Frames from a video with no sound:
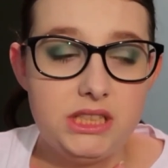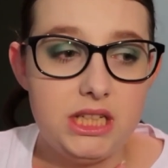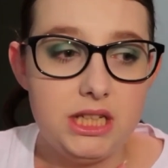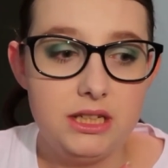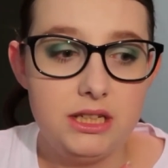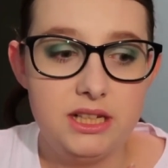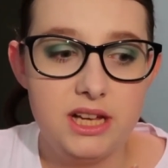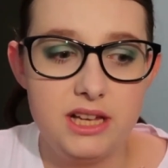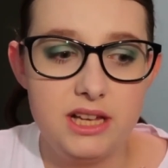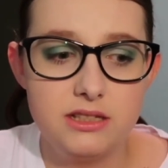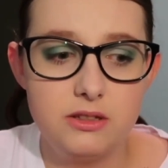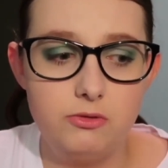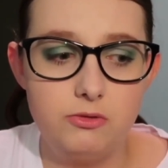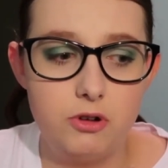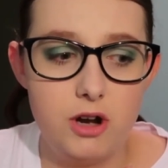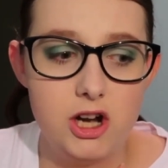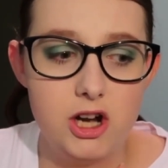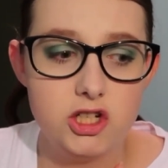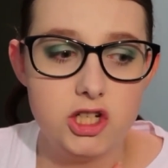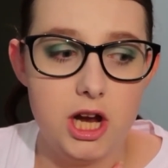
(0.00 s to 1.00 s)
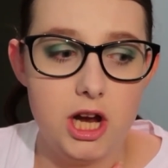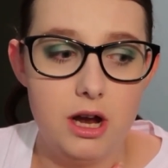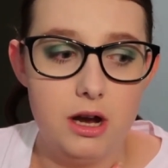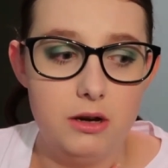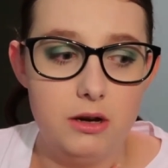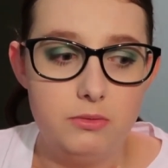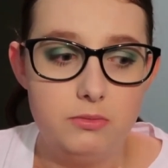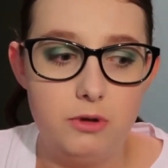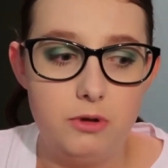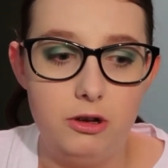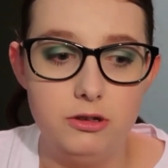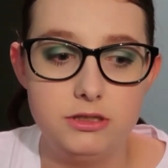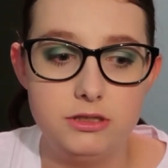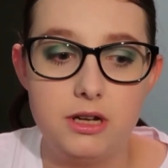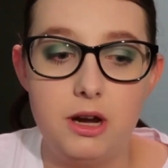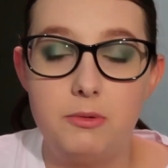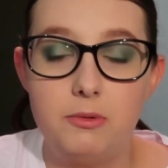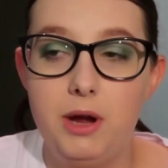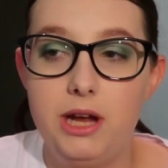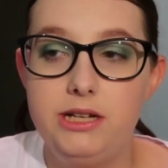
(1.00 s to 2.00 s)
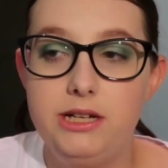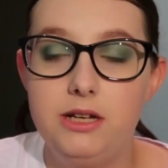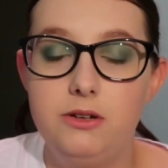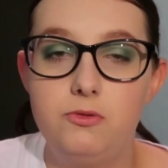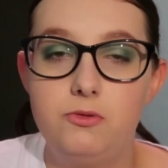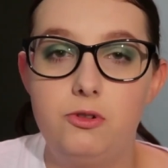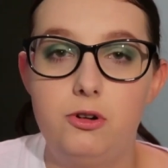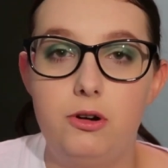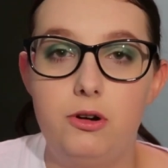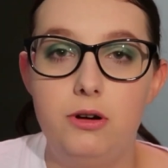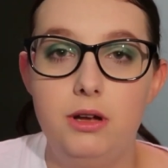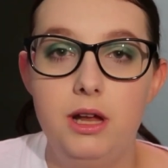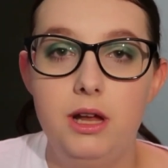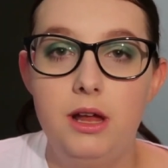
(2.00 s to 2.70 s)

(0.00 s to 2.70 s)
to get some fresh air whilst I waited for